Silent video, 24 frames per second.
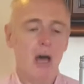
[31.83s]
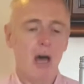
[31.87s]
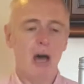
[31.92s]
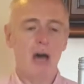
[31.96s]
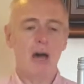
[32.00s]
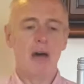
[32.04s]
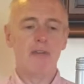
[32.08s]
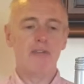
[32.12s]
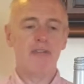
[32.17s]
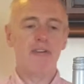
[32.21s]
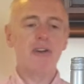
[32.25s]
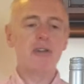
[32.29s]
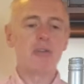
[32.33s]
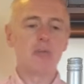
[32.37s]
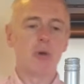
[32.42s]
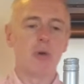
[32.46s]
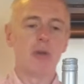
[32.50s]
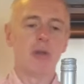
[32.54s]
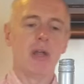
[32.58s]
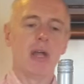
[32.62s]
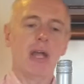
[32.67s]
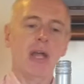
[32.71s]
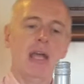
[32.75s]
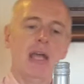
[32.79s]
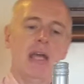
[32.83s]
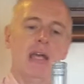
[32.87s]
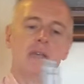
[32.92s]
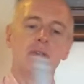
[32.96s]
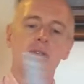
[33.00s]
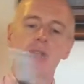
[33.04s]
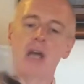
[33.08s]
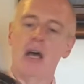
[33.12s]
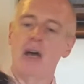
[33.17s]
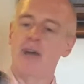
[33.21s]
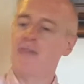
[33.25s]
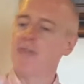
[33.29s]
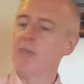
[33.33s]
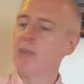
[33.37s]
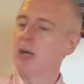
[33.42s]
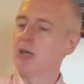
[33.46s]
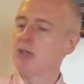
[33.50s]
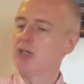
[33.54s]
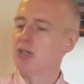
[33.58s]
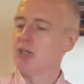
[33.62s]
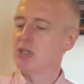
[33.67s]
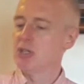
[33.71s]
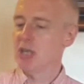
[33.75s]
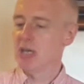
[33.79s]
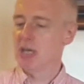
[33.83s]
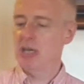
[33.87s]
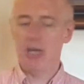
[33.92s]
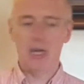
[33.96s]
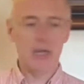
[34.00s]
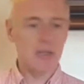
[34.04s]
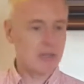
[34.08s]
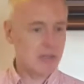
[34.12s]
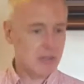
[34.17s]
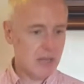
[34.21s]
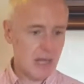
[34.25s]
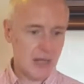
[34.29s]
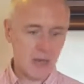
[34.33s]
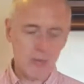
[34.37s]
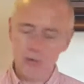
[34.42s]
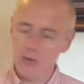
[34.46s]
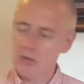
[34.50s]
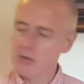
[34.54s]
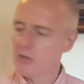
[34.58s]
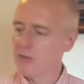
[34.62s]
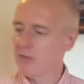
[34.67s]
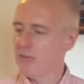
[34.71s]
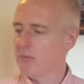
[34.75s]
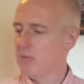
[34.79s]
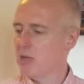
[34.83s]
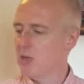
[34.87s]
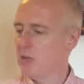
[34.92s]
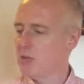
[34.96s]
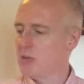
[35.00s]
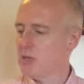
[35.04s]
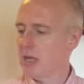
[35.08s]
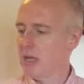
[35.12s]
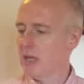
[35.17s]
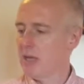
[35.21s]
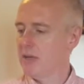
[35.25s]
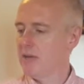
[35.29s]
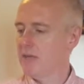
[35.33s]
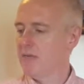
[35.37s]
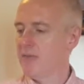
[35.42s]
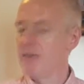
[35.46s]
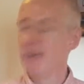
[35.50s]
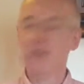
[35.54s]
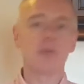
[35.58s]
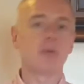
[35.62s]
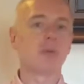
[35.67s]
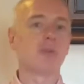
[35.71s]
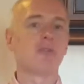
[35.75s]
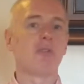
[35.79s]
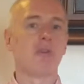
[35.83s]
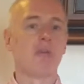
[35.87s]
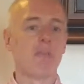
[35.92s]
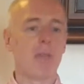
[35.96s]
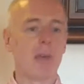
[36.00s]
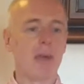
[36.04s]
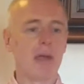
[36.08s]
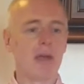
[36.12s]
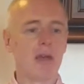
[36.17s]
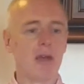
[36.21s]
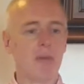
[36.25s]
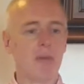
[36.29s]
Uh, first one is from Argentina, second one is from New Zealand. First one's from a big